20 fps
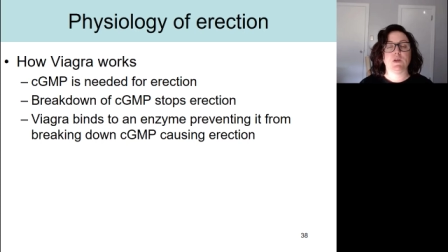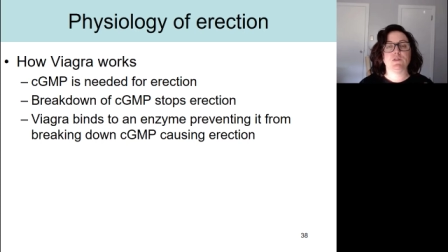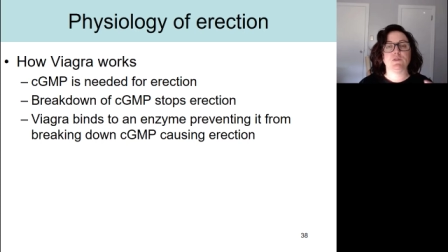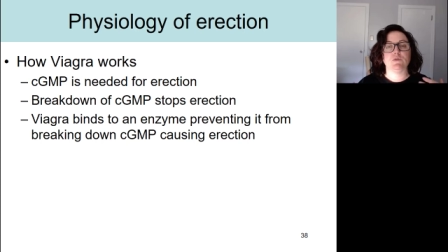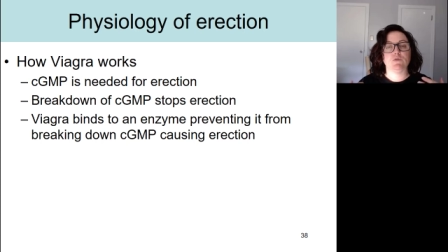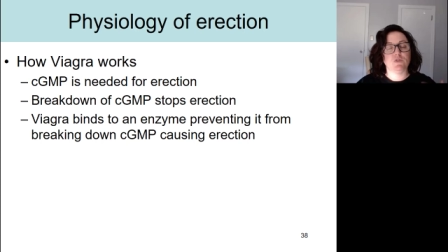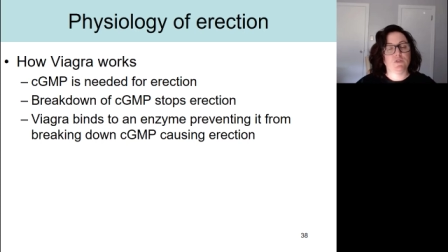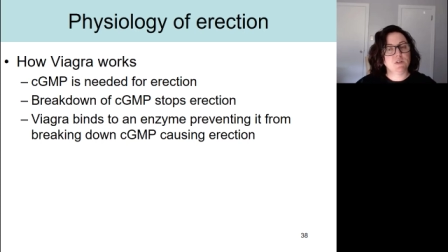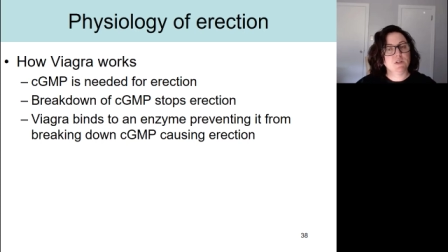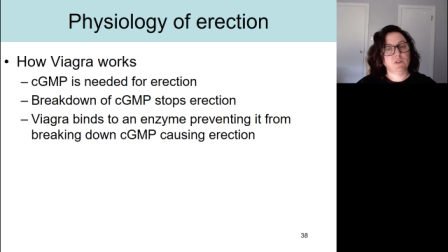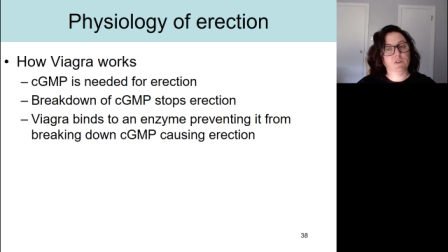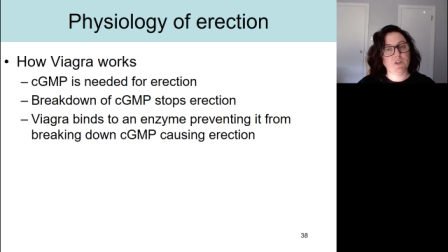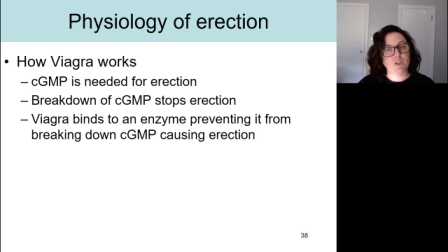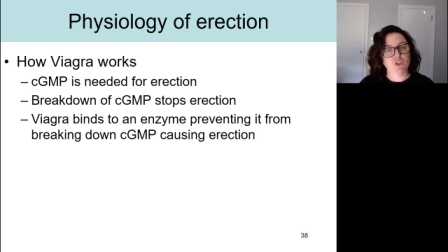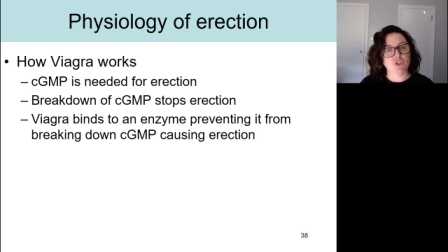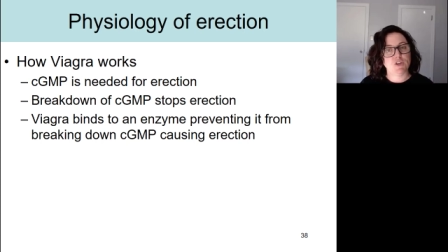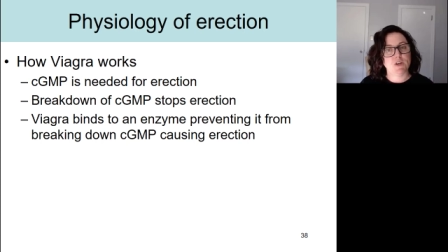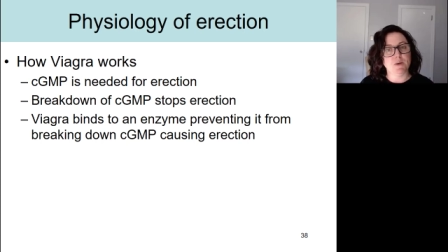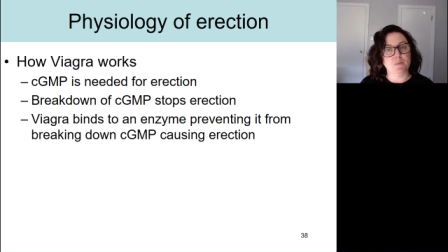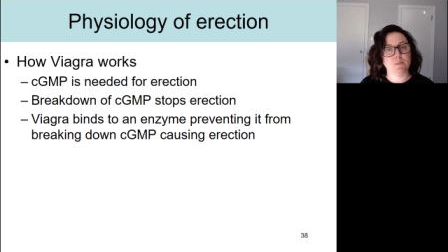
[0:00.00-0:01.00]
So cyclic
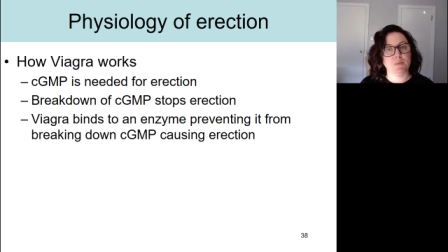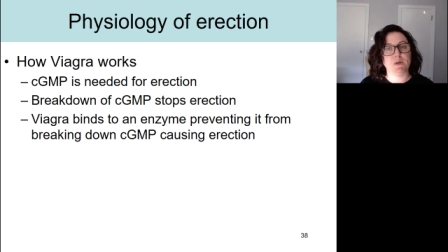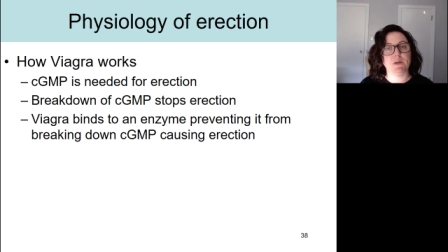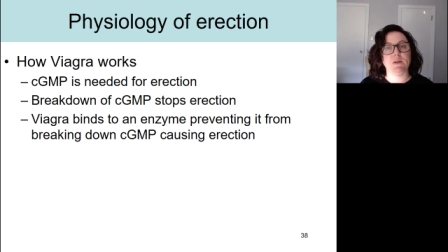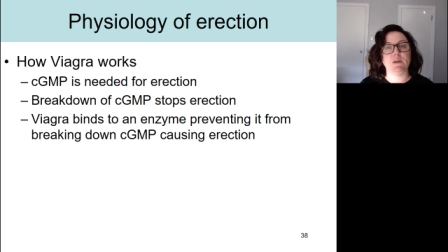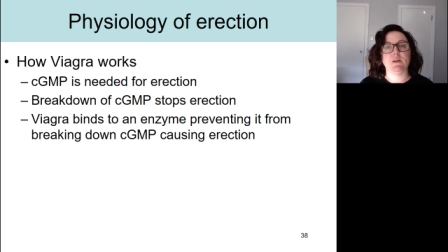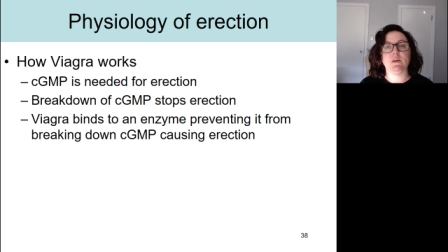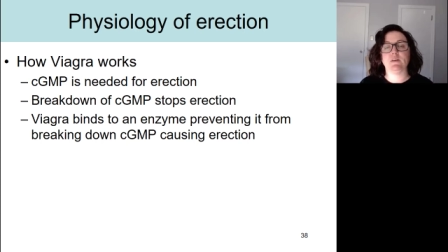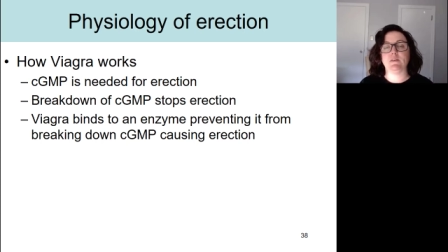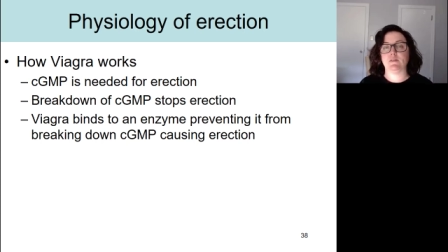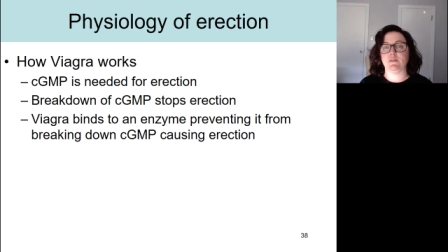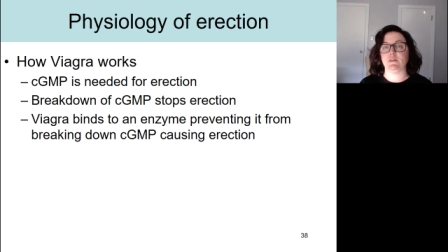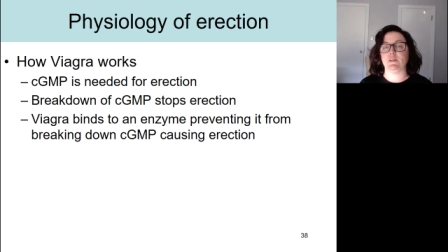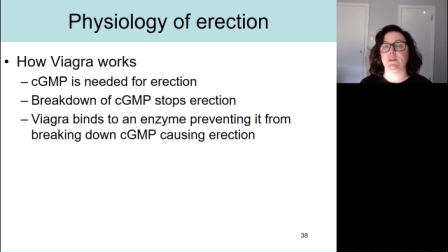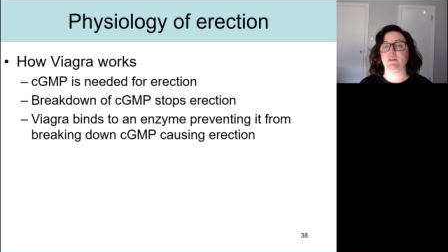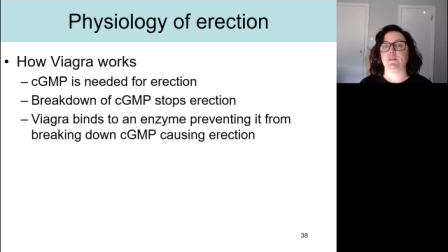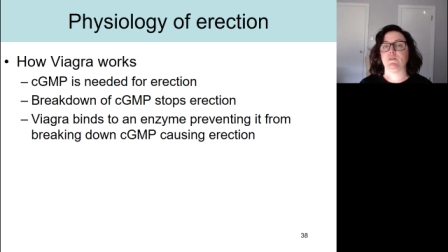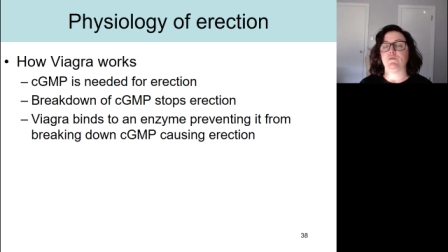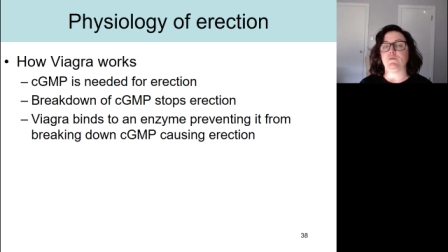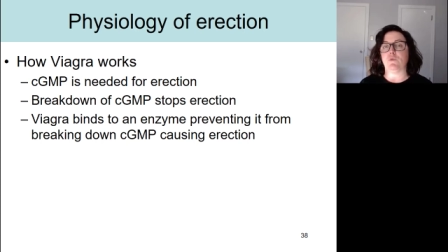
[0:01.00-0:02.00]
GMP is
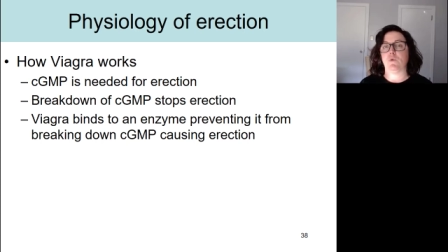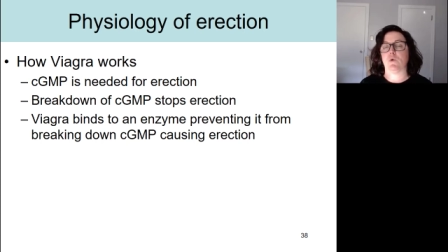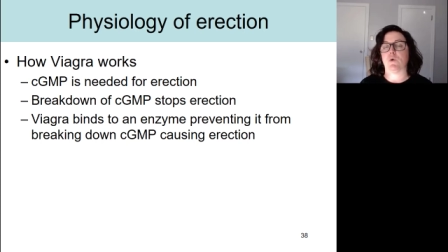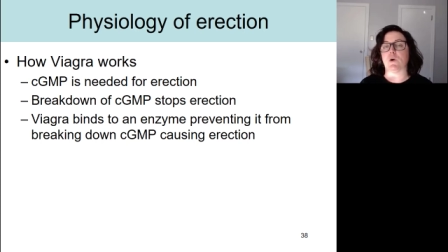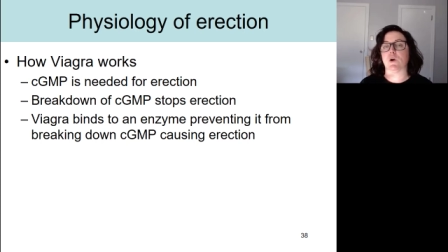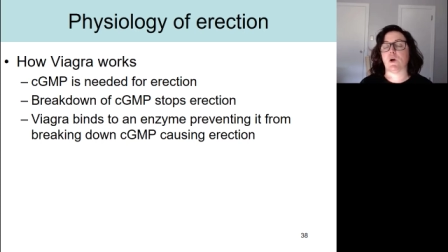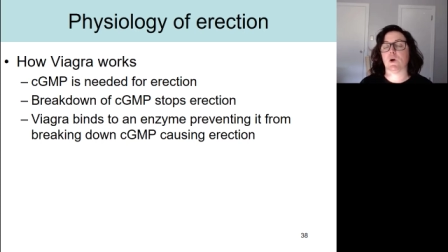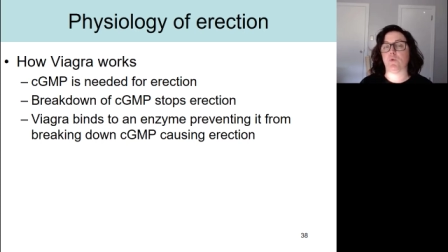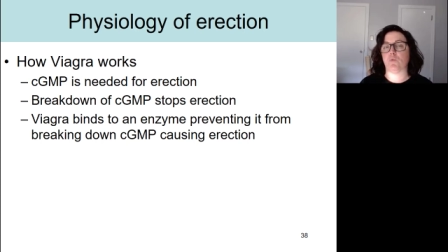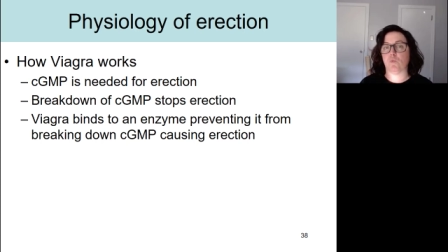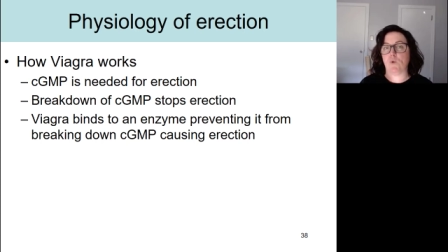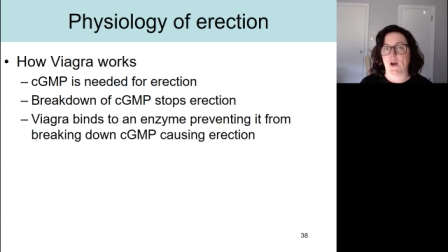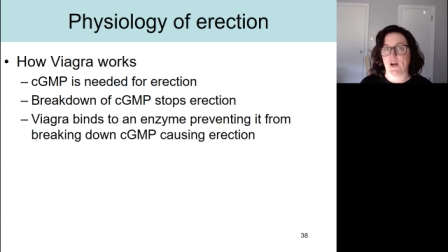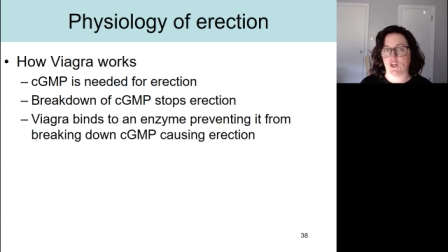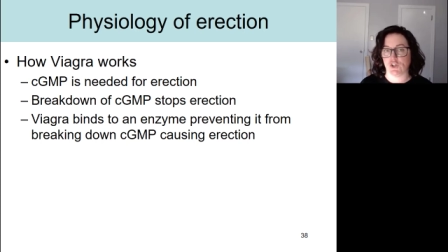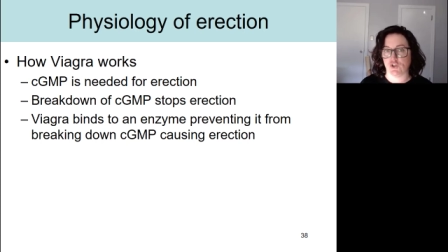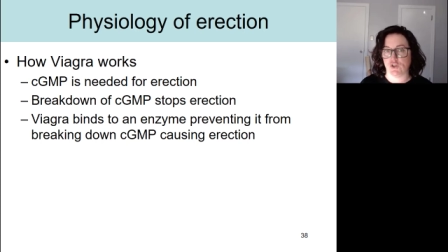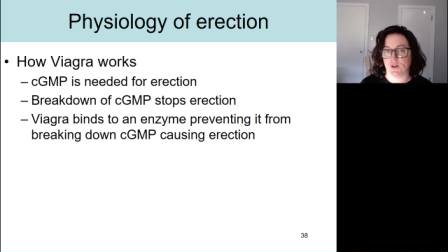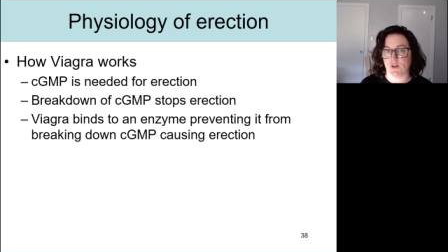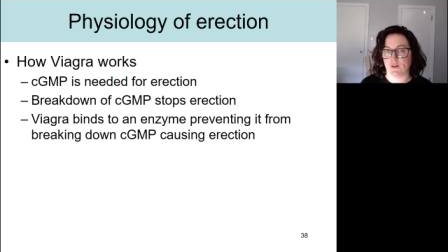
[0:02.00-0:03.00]
needed for
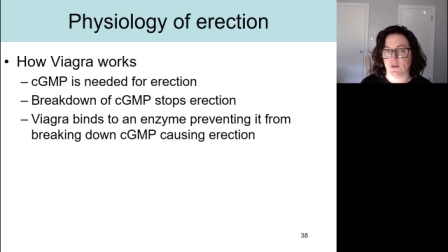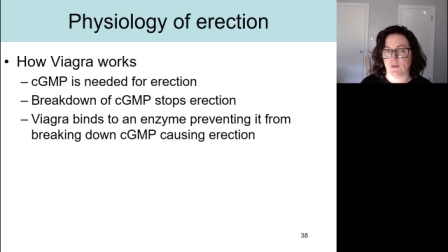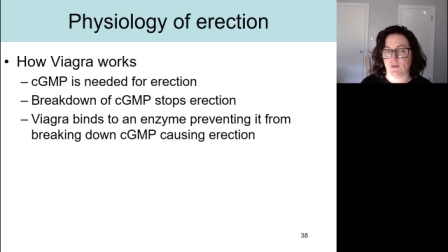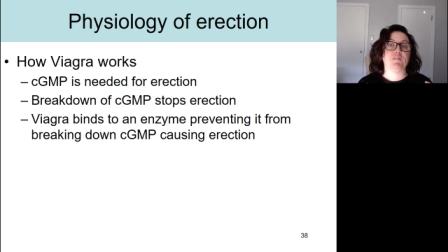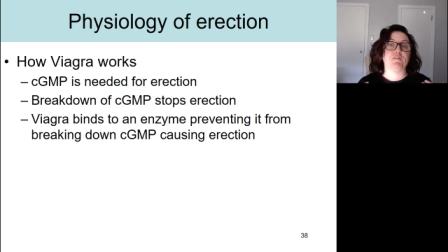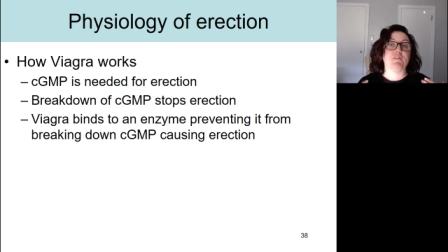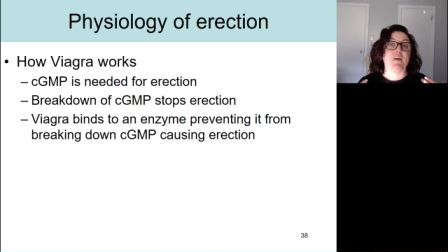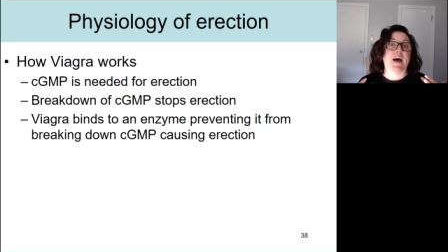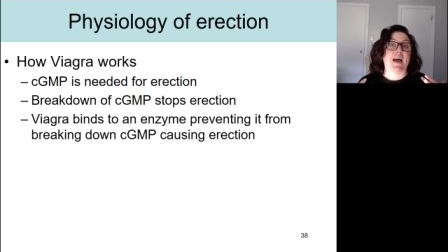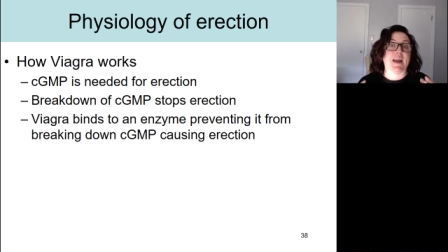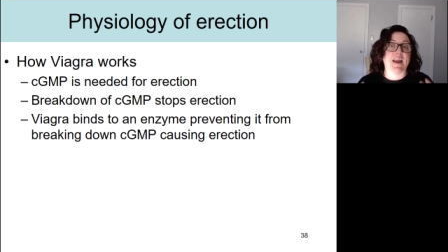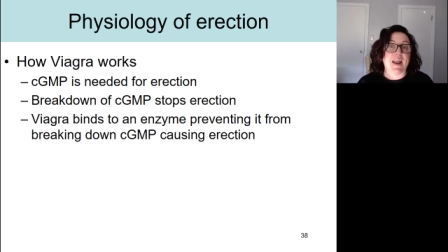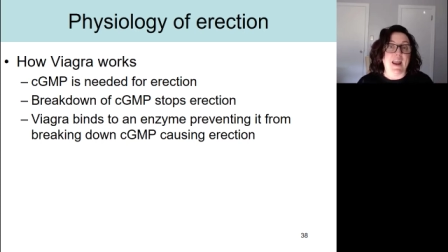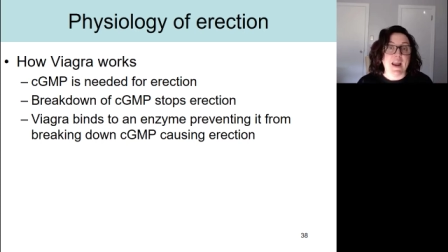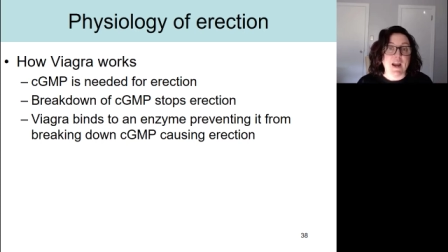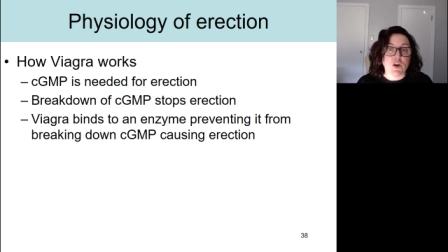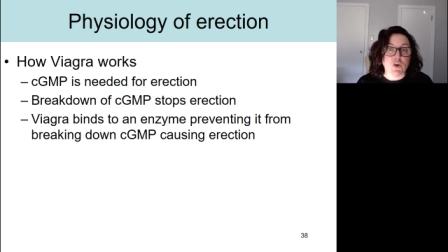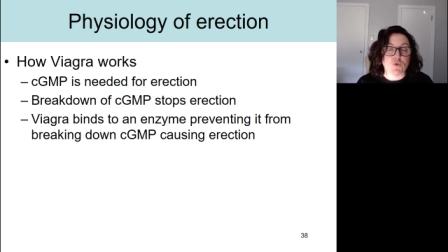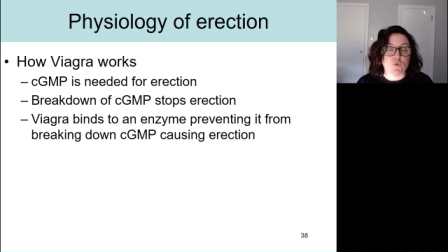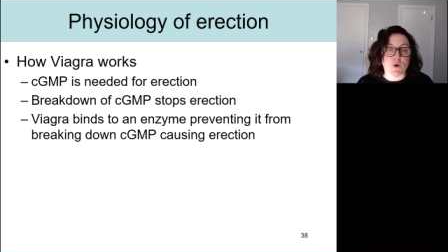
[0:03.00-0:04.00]
erection.
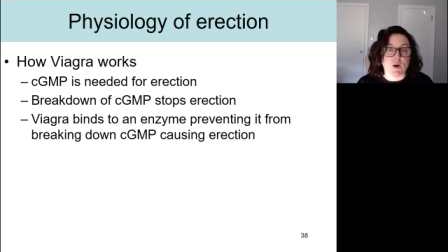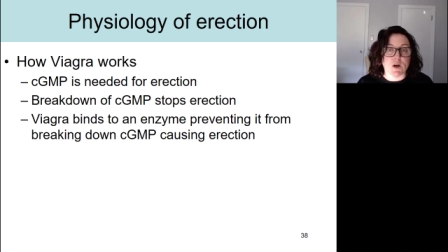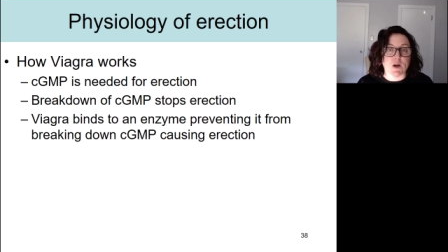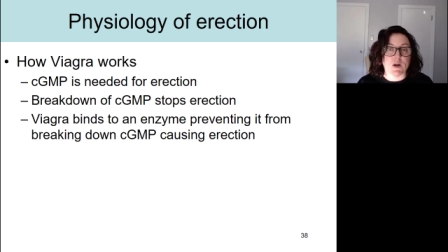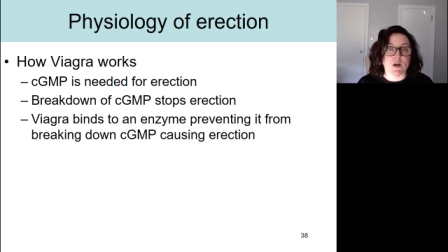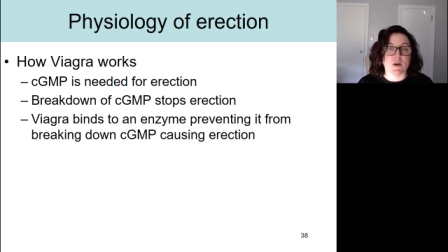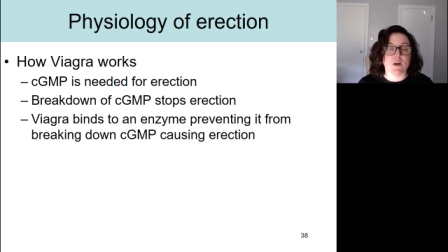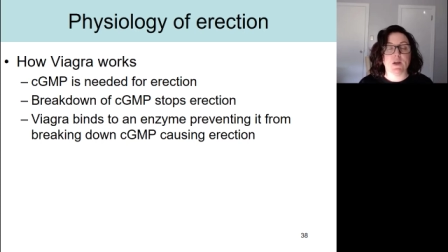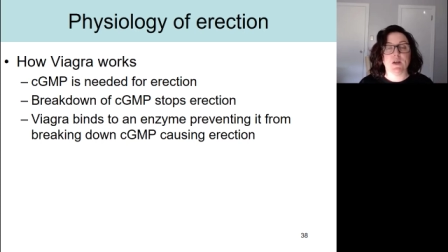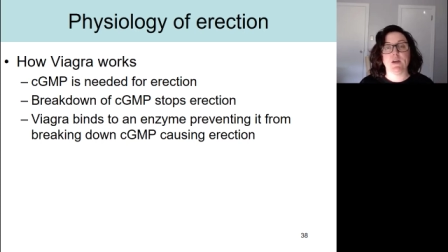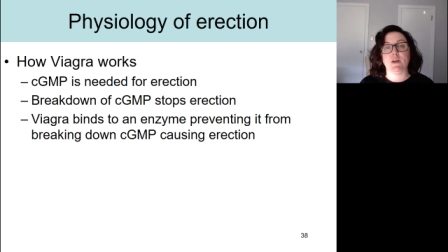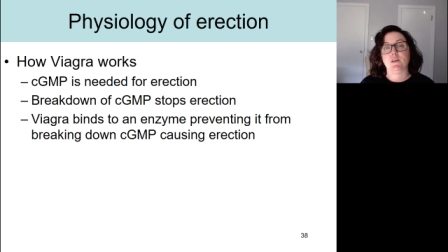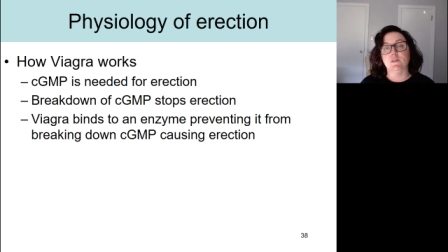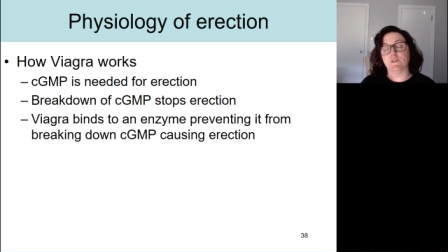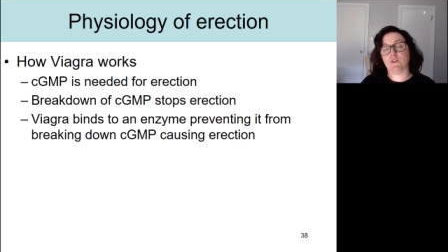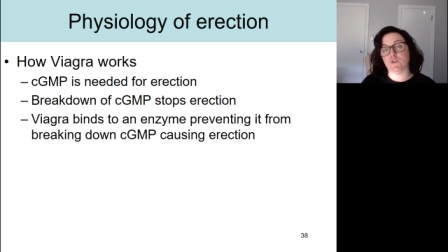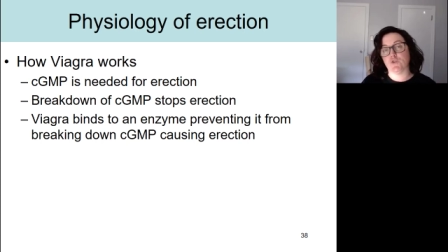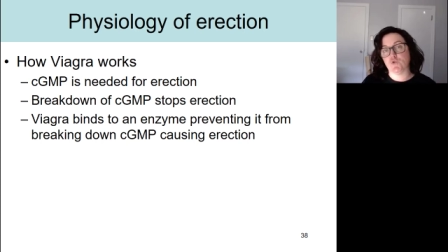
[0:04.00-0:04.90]
Viagra is a